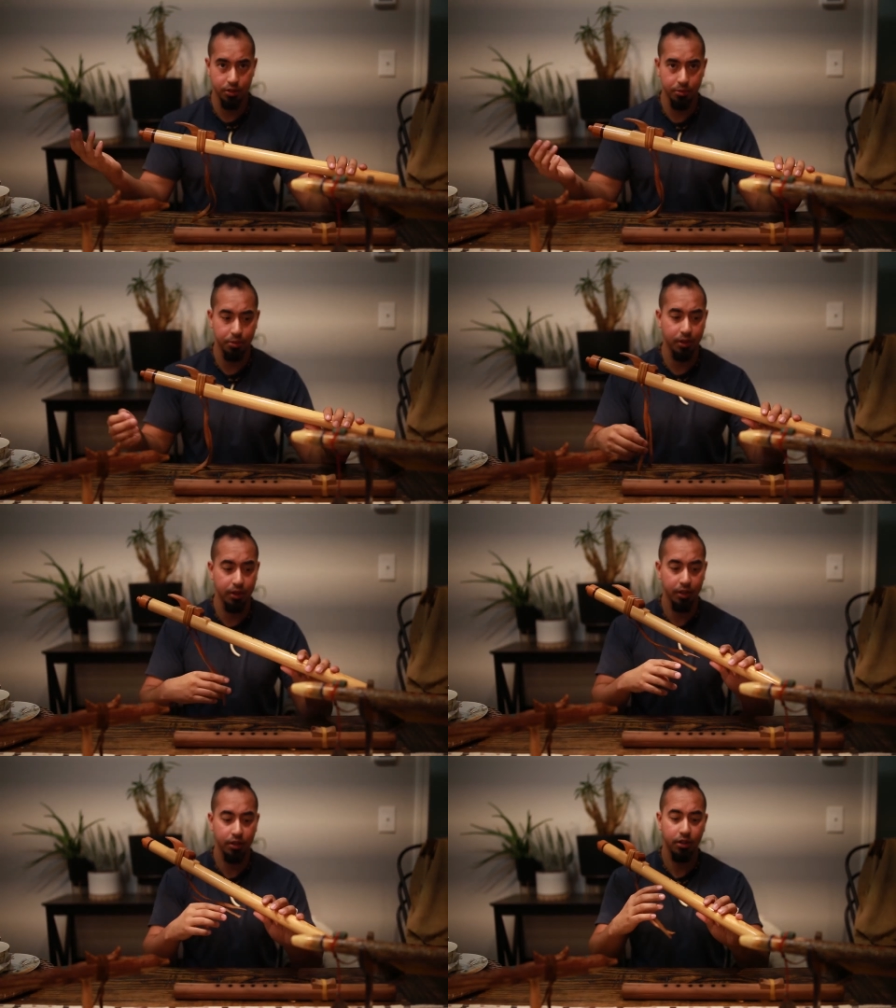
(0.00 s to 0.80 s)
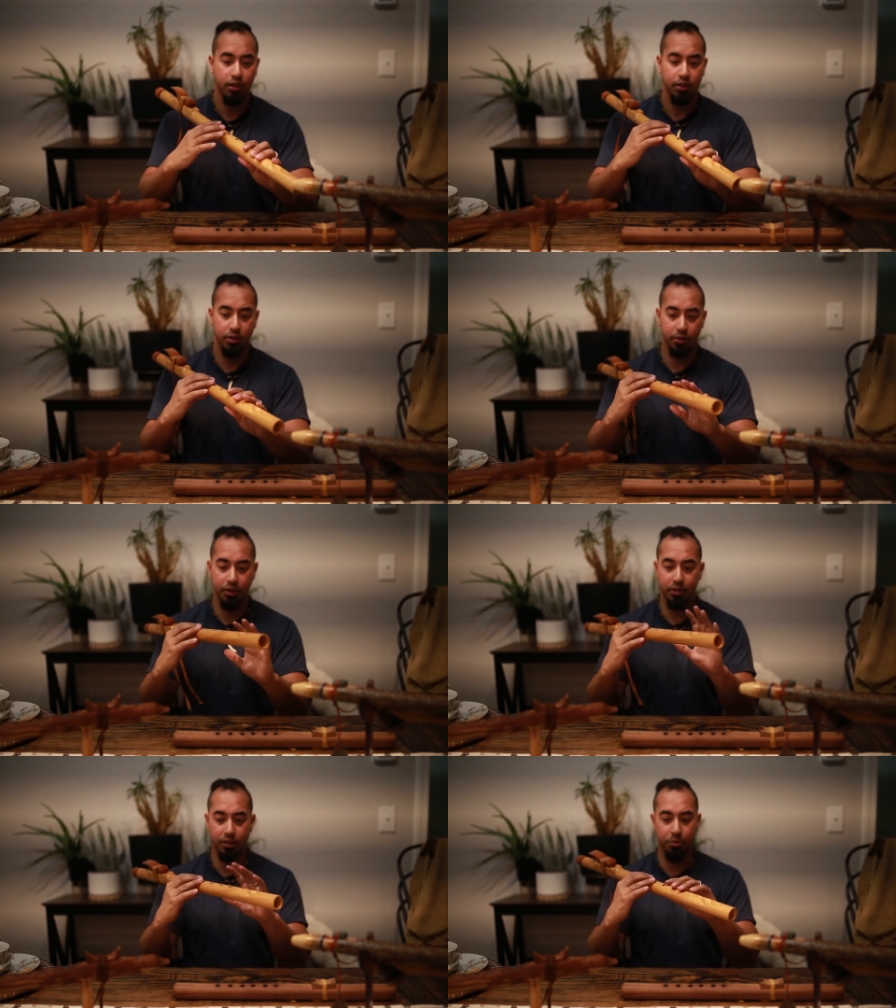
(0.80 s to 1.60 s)
to play. So
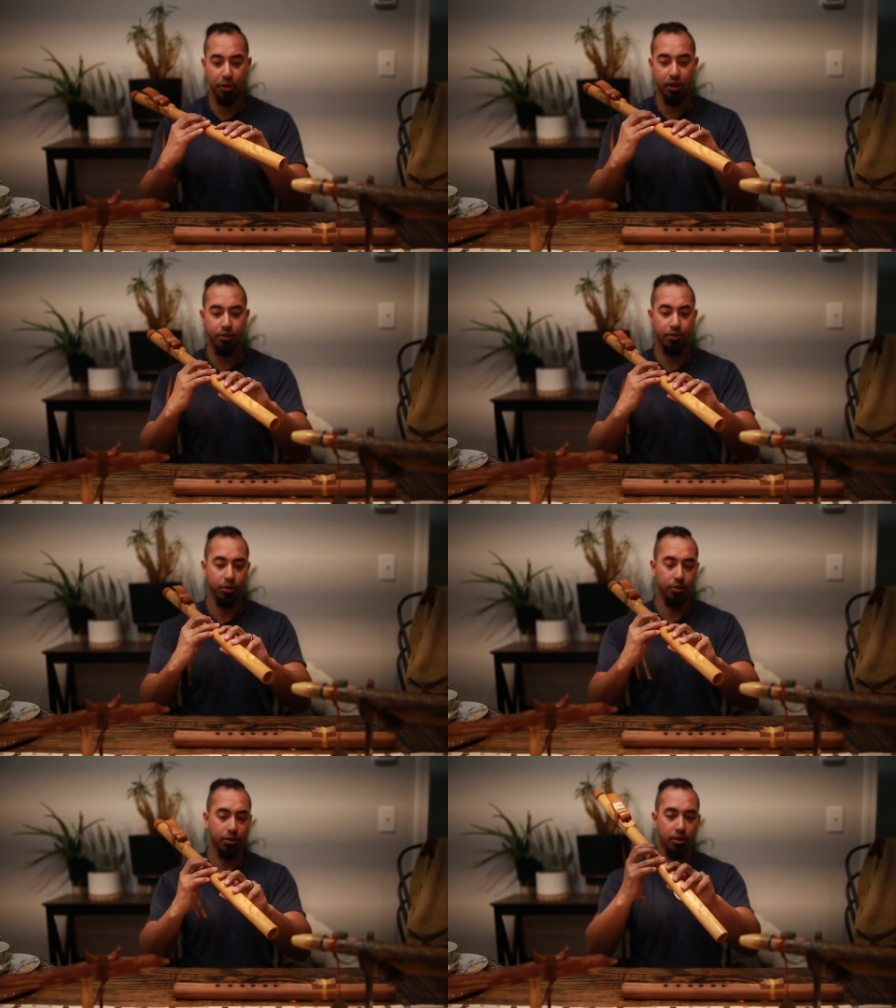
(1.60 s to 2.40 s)
this is a bass flute,